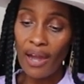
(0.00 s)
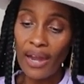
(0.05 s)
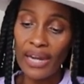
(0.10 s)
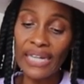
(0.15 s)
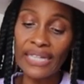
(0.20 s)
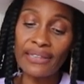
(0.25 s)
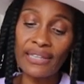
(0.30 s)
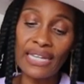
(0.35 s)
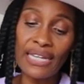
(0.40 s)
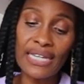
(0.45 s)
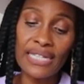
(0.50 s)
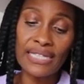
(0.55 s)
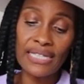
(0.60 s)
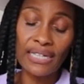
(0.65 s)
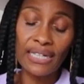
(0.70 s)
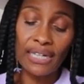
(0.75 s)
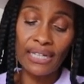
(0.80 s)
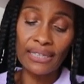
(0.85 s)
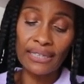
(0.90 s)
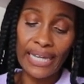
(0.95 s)
I think it's a
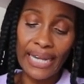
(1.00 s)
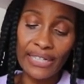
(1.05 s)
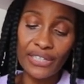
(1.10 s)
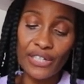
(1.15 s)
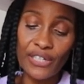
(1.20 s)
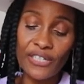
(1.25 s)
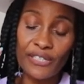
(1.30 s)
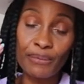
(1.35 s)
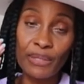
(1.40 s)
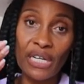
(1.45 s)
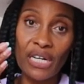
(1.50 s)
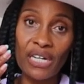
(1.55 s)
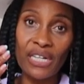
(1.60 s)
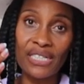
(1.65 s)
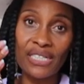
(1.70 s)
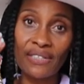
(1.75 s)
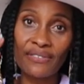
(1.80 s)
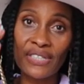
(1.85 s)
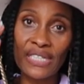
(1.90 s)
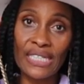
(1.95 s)
collector's
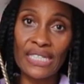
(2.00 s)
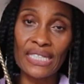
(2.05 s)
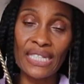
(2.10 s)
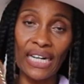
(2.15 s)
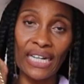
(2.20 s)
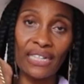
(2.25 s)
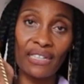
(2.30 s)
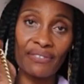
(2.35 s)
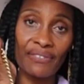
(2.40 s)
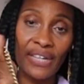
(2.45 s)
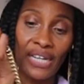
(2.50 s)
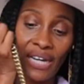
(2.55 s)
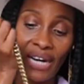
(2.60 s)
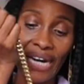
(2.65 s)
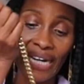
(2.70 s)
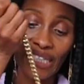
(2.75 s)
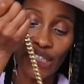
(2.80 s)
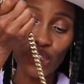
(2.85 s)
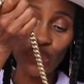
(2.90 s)
because of the style of it I